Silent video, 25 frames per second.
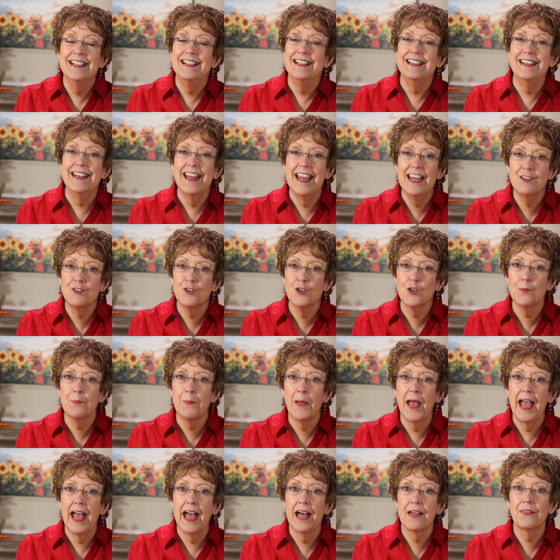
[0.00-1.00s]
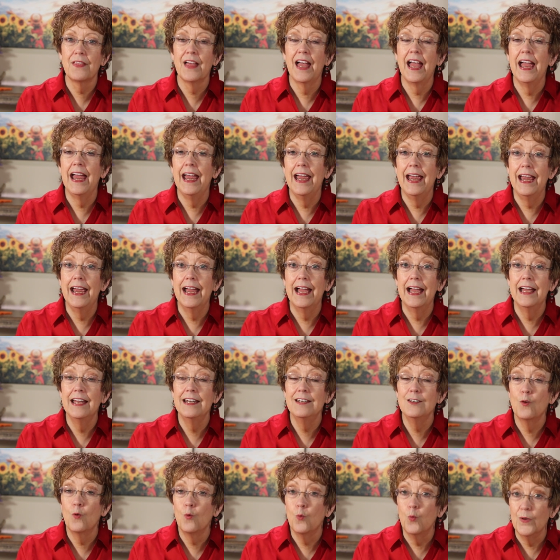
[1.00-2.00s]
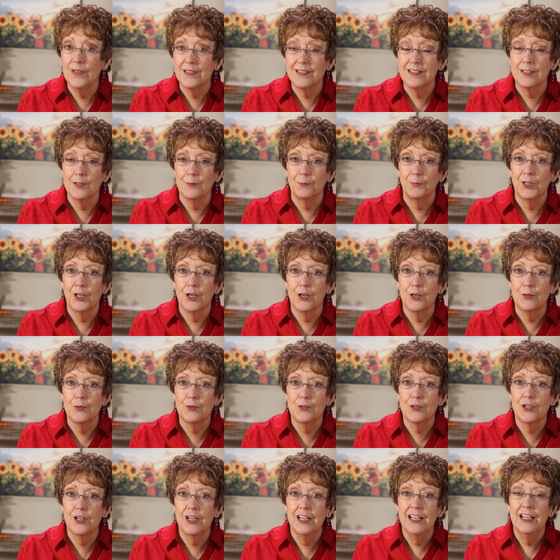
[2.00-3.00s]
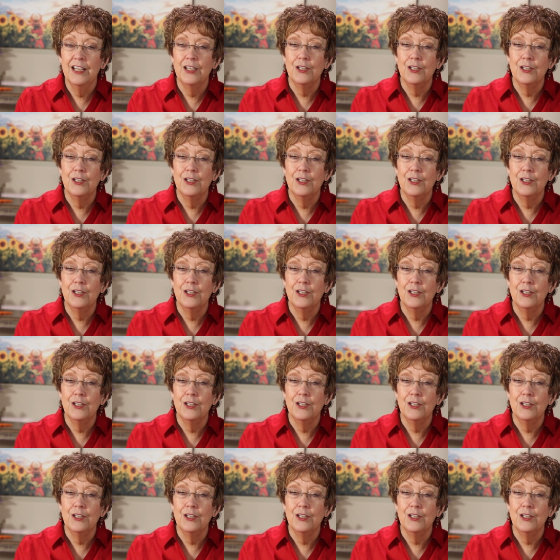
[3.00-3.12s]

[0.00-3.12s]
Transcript: naturopath and wisdom coach.